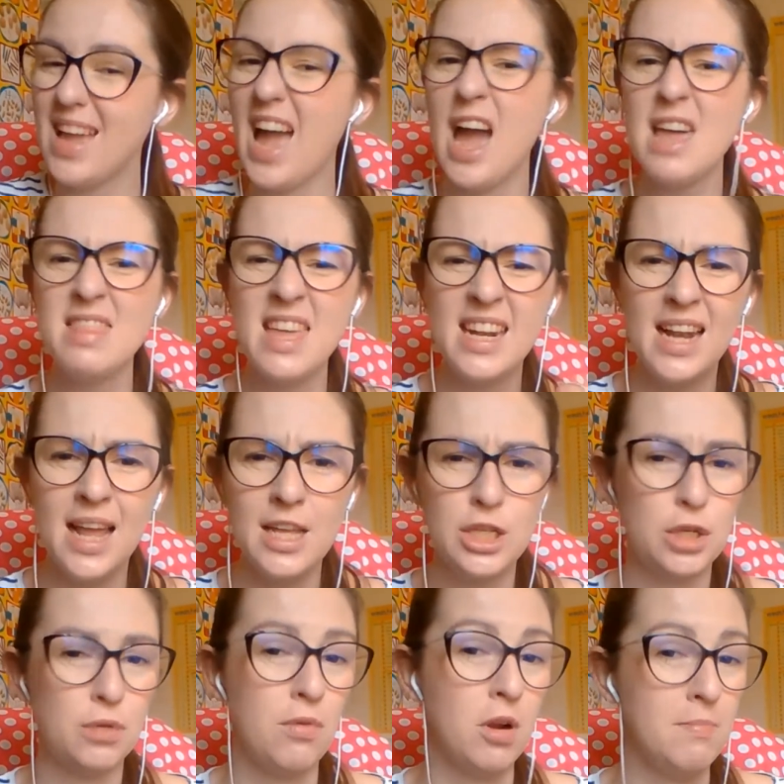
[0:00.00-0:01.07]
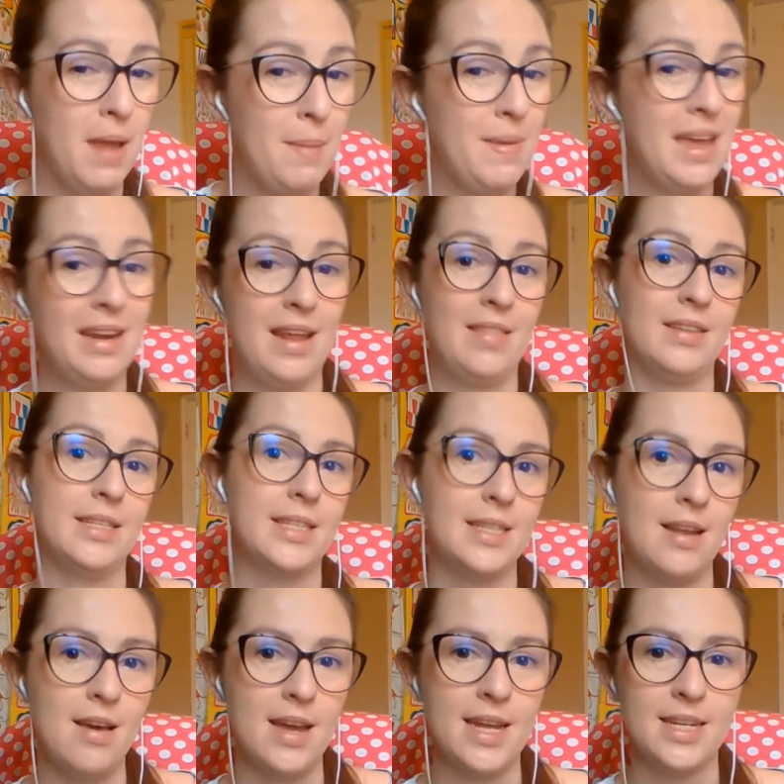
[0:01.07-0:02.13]
And then later on, maybe another
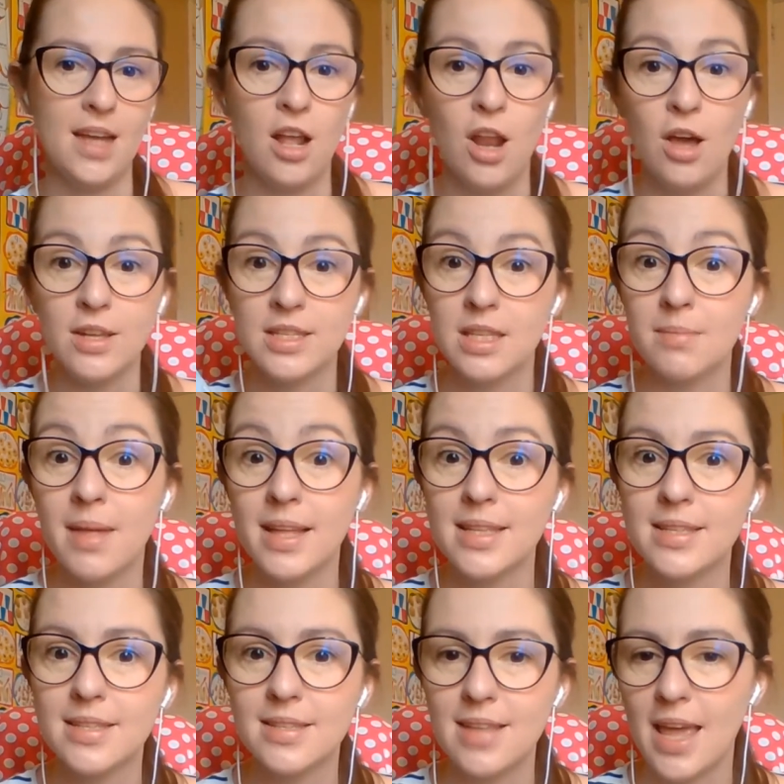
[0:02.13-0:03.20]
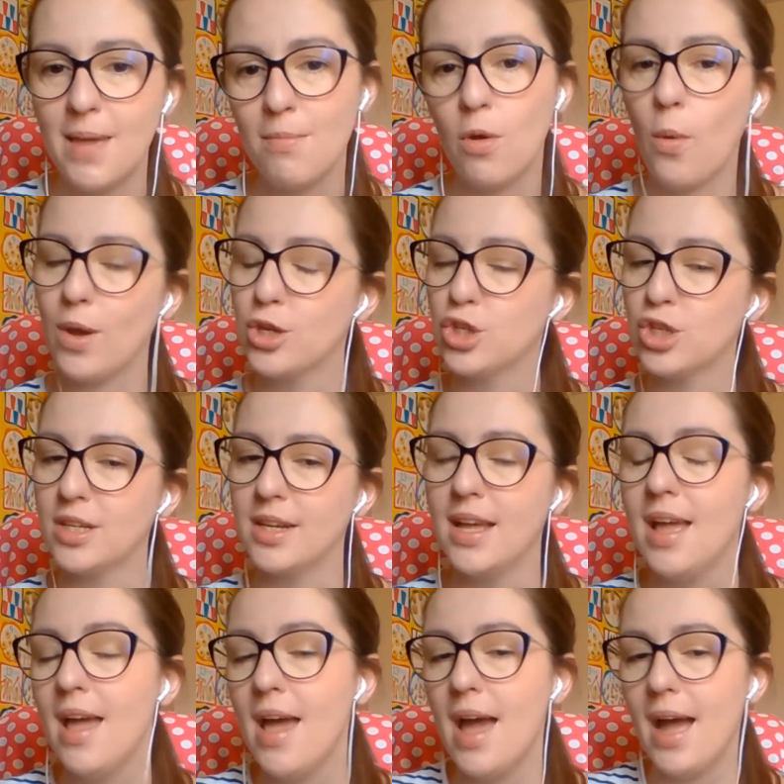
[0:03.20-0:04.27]
slide, I'll ask them that same question
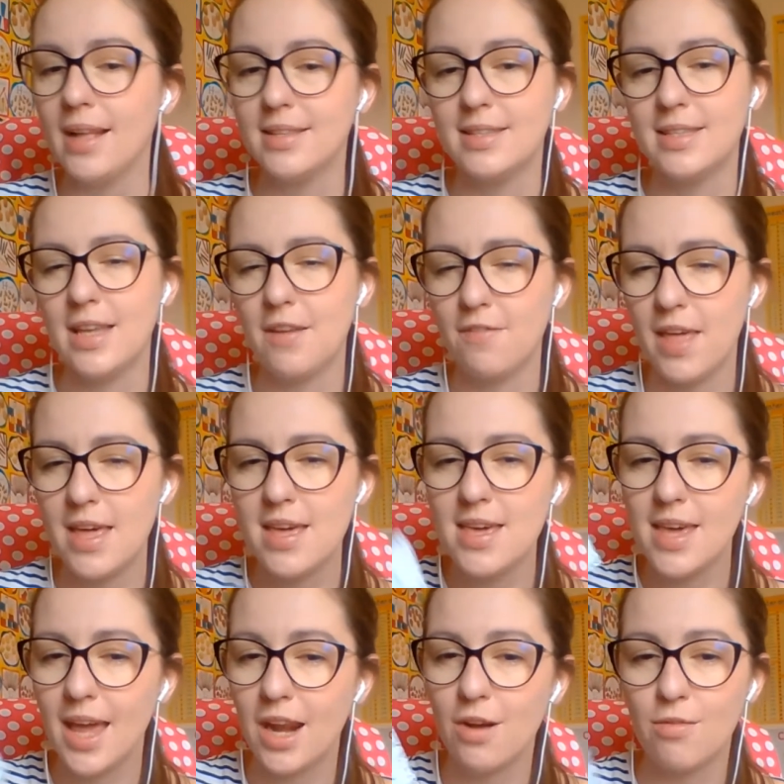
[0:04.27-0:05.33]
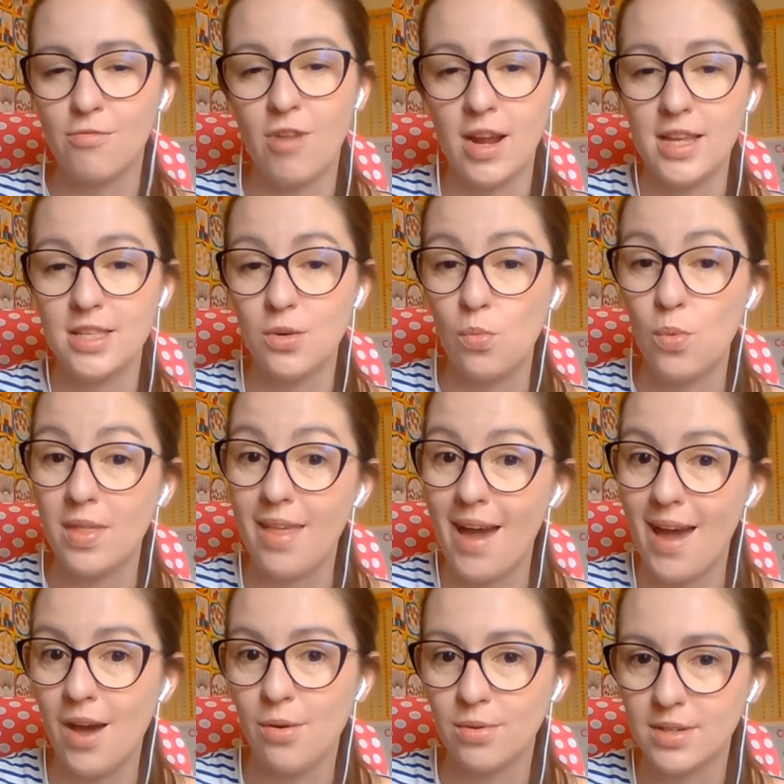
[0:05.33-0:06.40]
and see if they can get it right
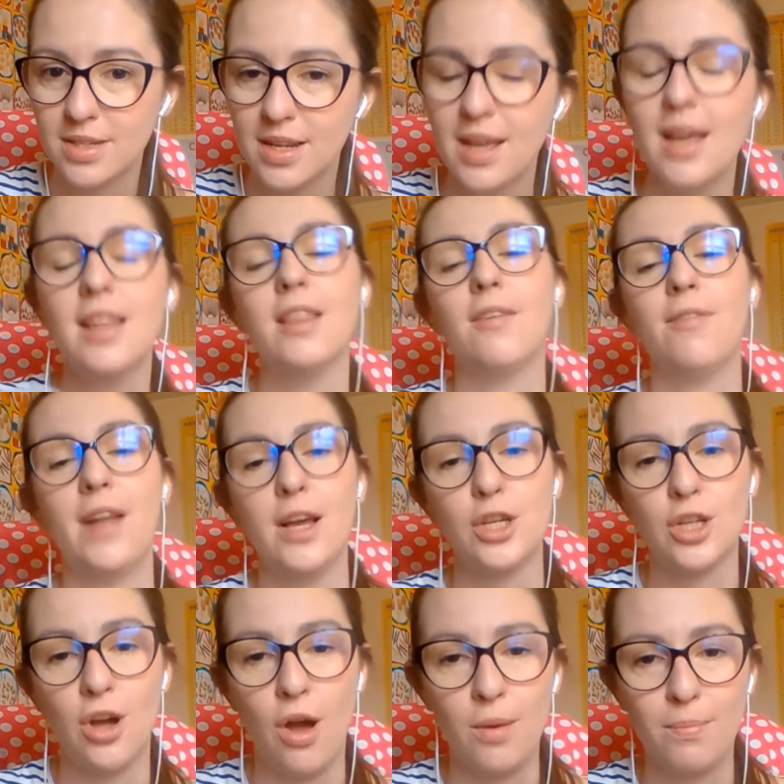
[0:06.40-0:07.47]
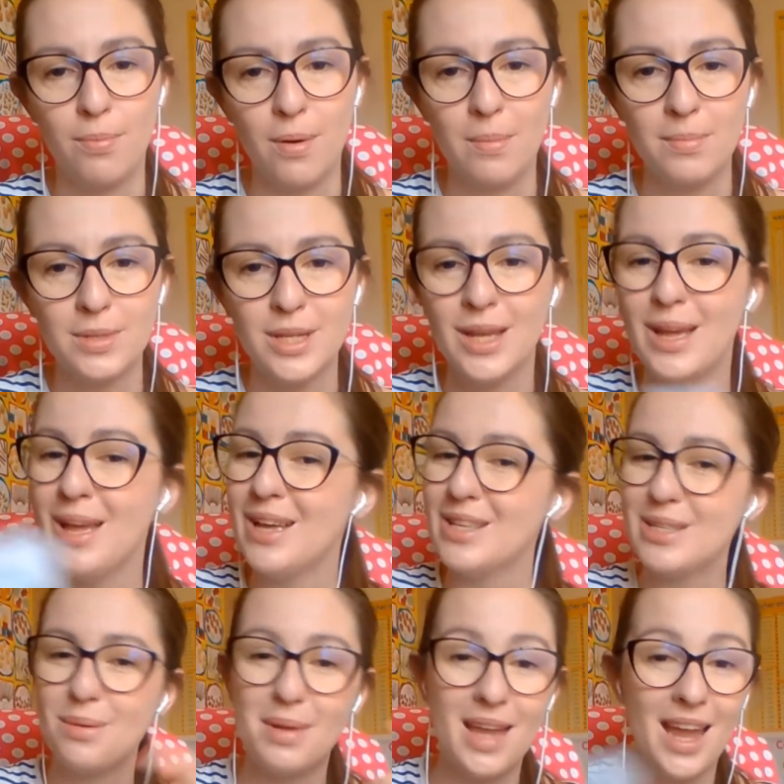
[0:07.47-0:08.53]
without the flashcard prompt.
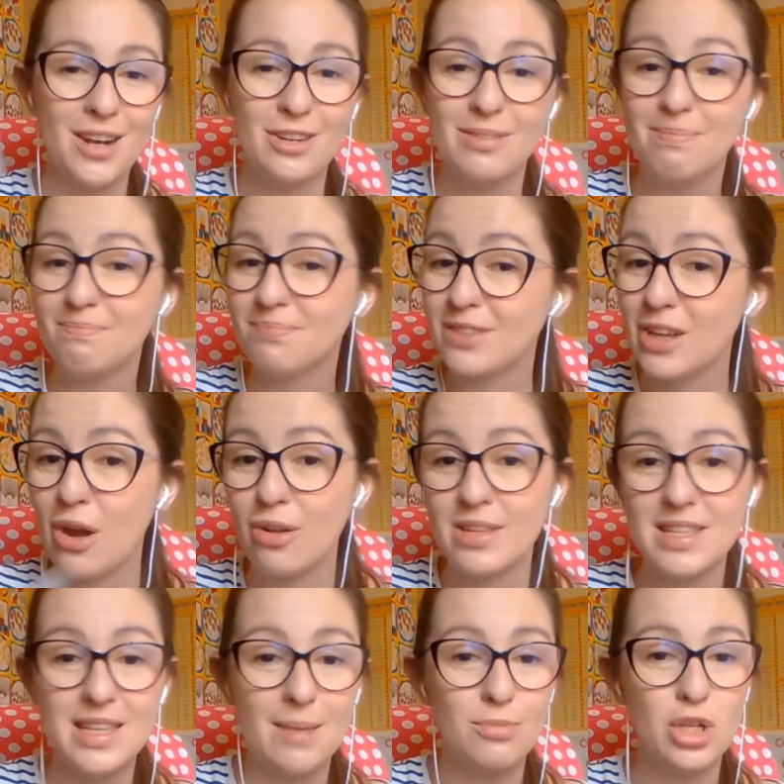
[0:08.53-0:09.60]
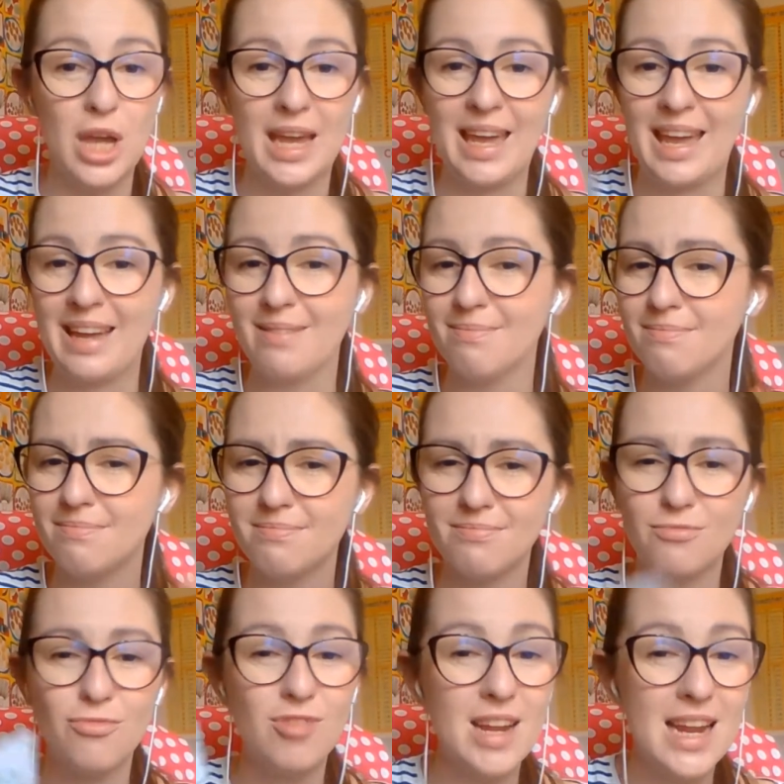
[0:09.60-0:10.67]
So again, concept checking,
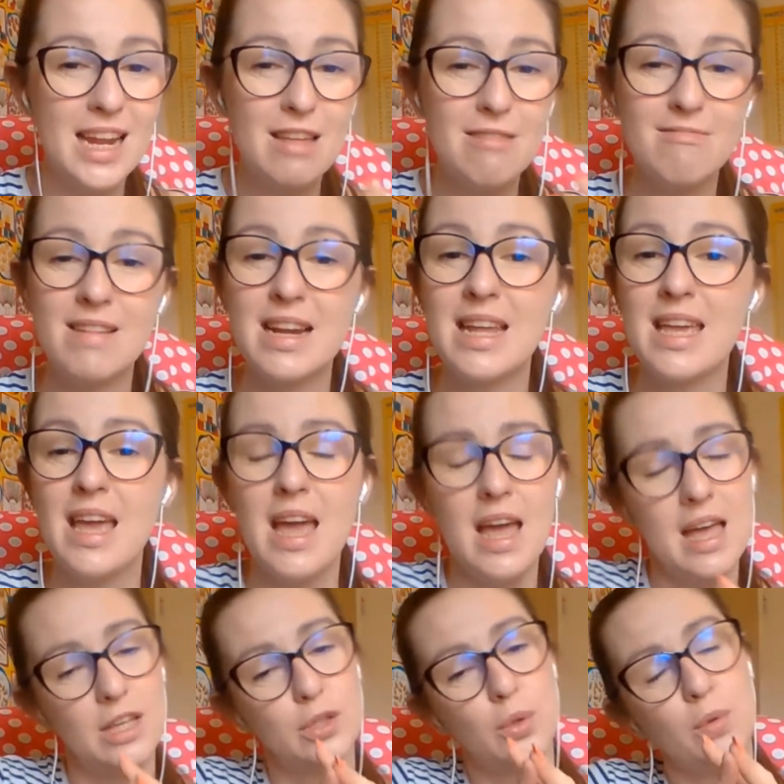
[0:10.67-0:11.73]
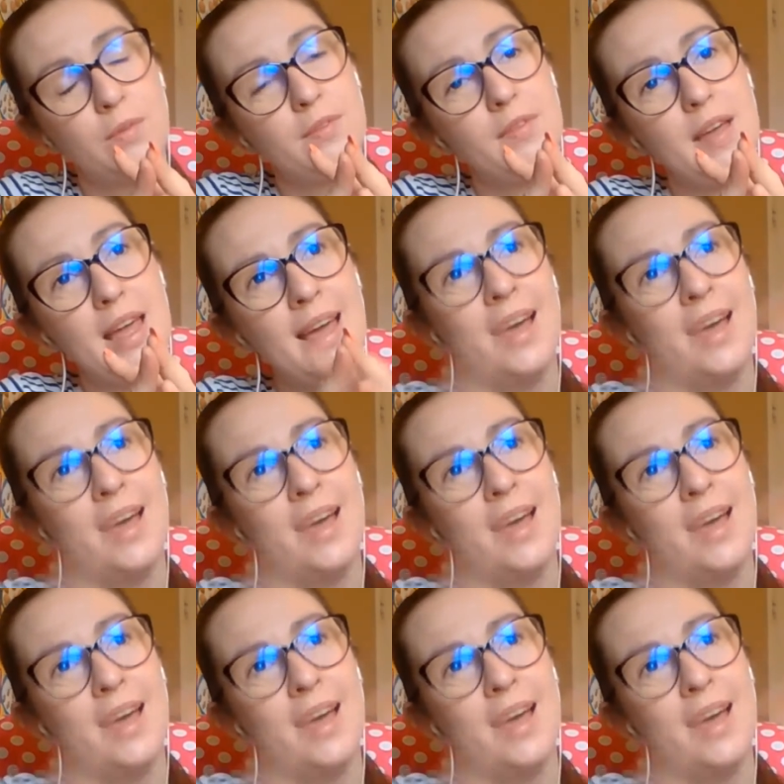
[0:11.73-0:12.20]
really, really sort of,